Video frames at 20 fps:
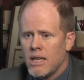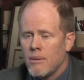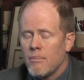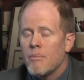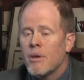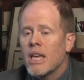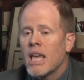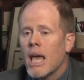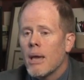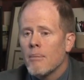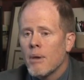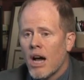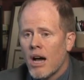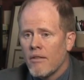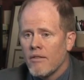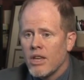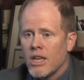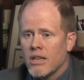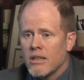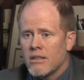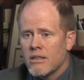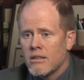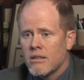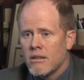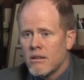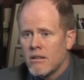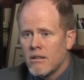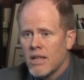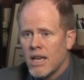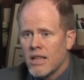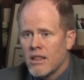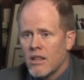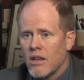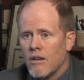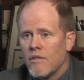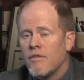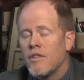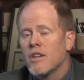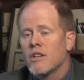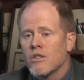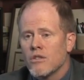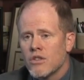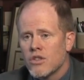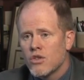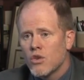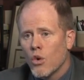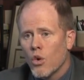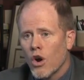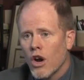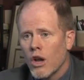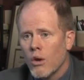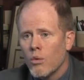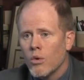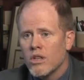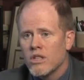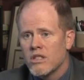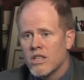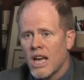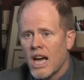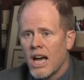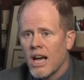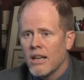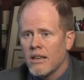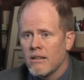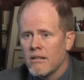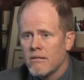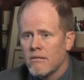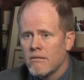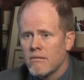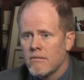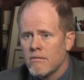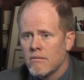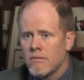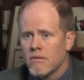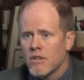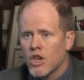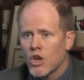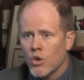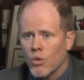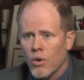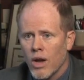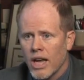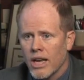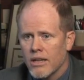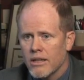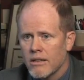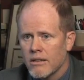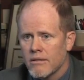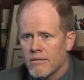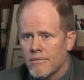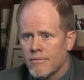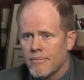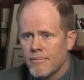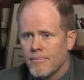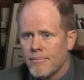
it became obvious that the official story was not correct.